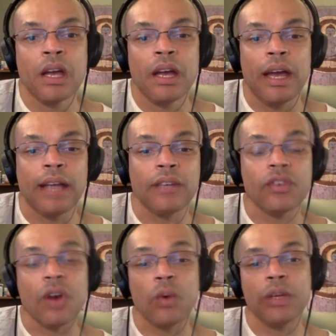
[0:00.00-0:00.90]
And it's
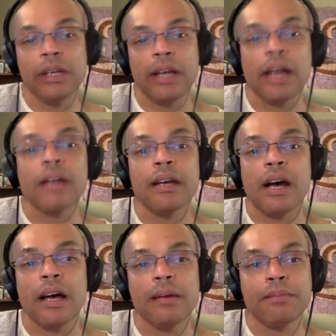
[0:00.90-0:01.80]
only, and
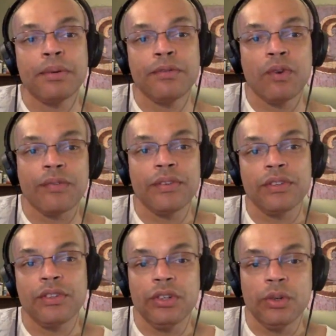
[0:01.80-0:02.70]
I put forth this
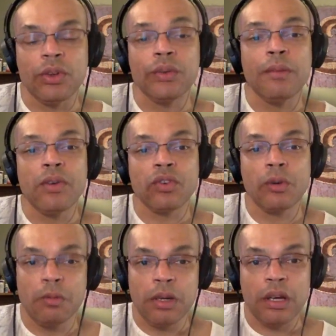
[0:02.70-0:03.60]
to you, it's only a
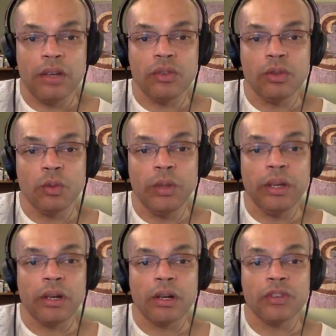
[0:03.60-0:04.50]
mystery because we
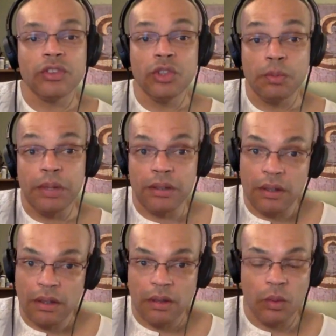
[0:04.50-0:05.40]
are stupid.
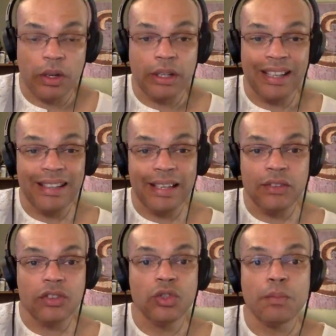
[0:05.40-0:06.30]
We're in a
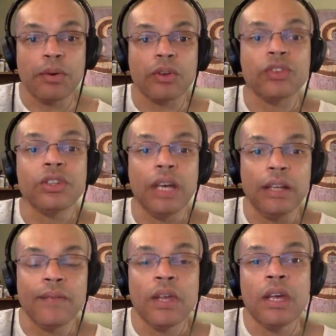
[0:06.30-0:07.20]
stupor
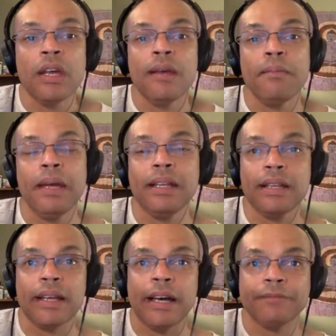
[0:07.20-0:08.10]
state,
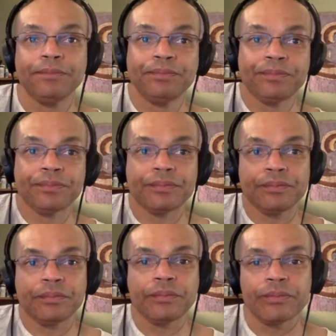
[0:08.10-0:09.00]
meaning that
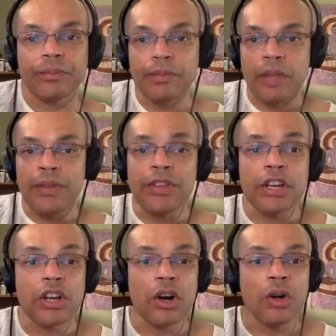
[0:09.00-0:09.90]
the
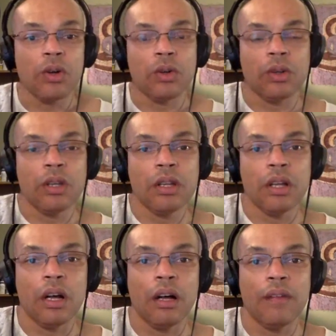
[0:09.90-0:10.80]
goal
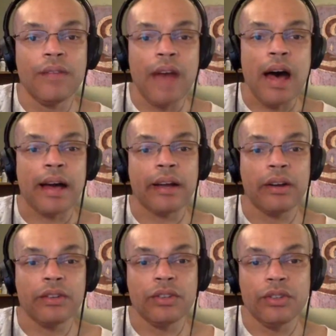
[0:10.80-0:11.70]
of the higher
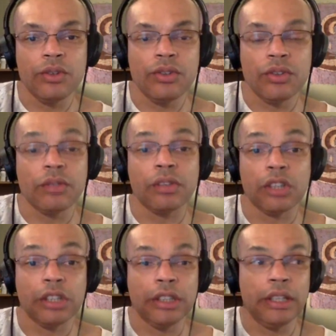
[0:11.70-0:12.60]
institutions of
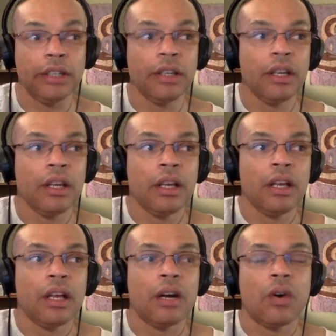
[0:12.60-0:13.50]
learning,
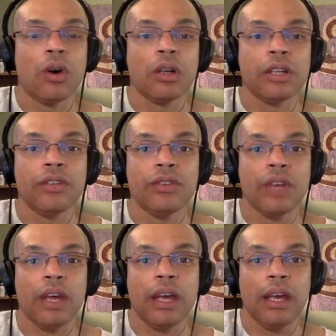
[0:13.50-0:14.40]
or let's
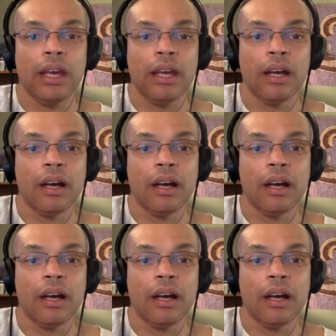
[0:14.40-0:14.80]
say,